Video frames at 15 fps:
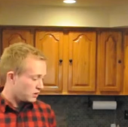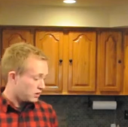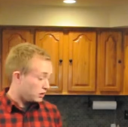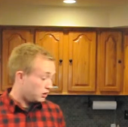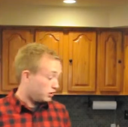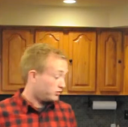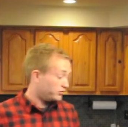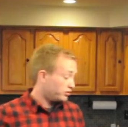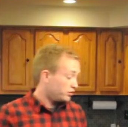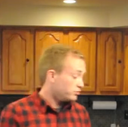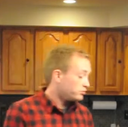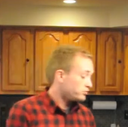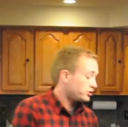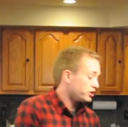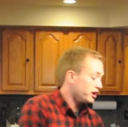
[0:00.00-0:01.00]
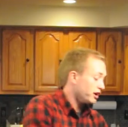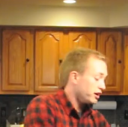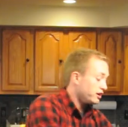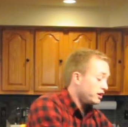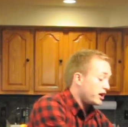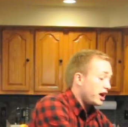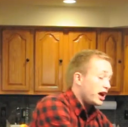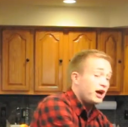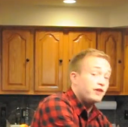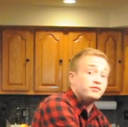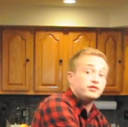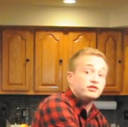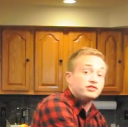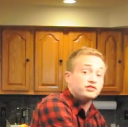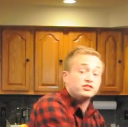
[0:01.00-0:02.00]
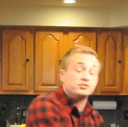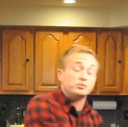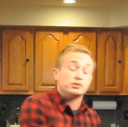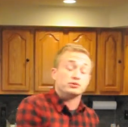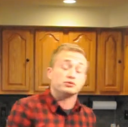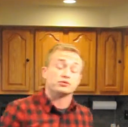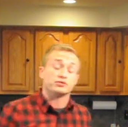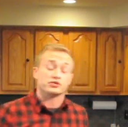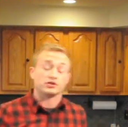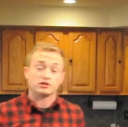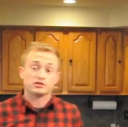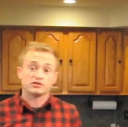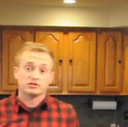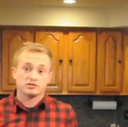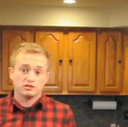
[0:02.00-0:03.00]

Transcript: And also, we're going to add half a teaspoon of salt.